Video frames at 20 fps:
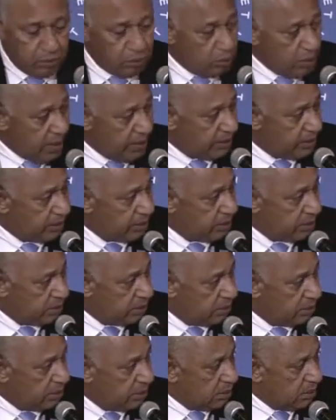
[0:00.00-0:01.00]
To
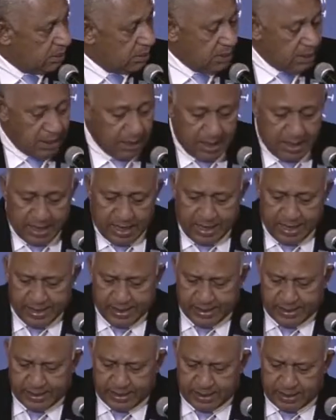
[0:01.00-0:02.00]
others,
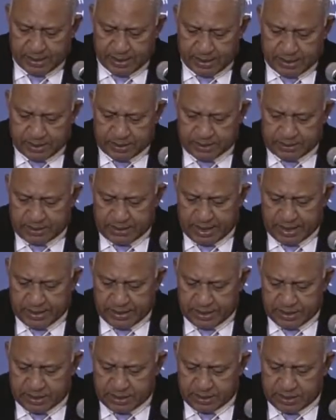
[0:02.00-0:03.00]
I say
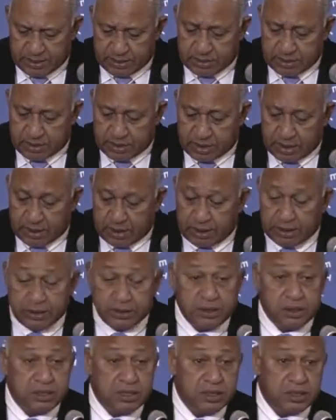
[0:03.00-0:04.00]
this, it's
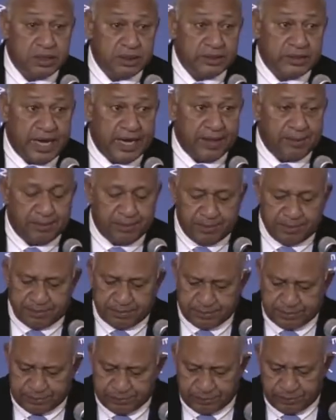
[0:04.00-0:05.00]
decision time.
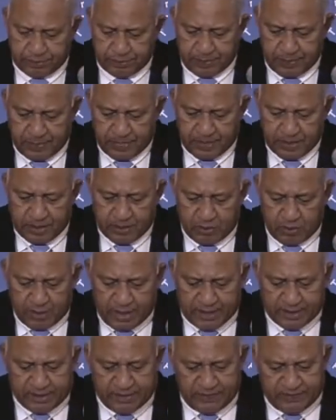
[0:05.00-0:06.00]

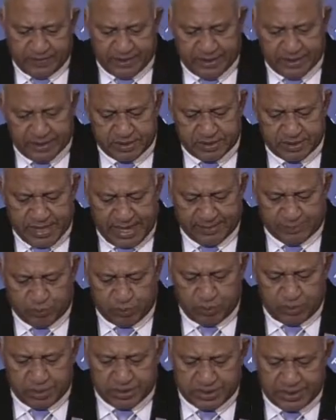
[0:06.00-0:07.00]
Collectively, it's time
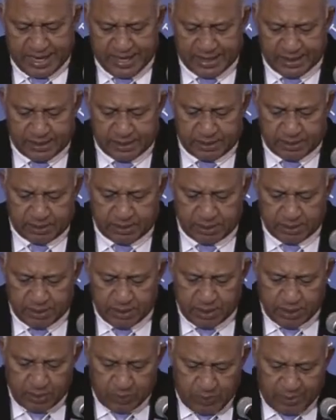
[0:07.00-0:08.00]
to decide
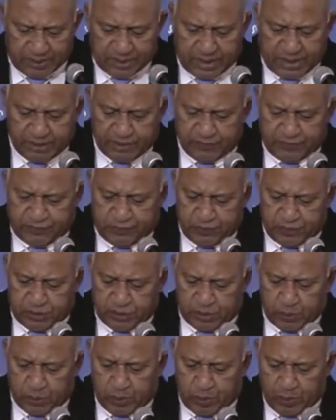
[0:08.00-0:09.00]
what kind of
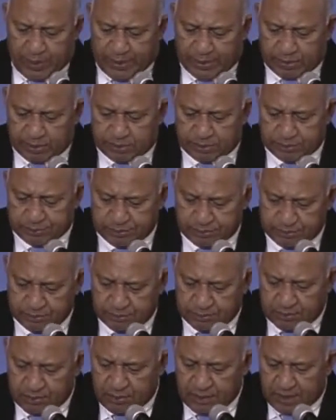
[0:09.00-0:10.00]
future we want,
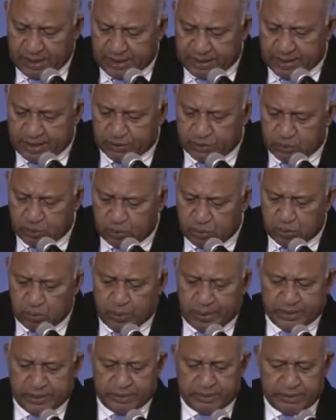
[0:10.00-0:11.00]
and then to do
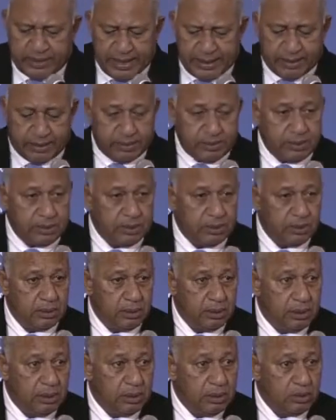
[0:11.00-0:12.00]
what it takes
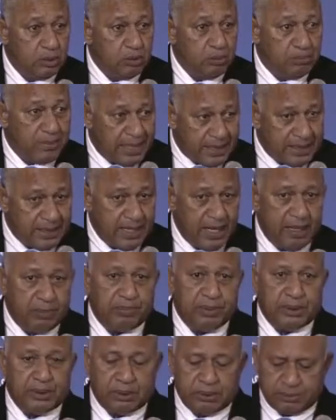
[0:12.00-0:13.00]
to make it
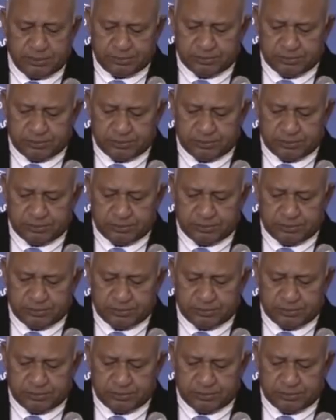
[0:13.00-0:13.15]
happen.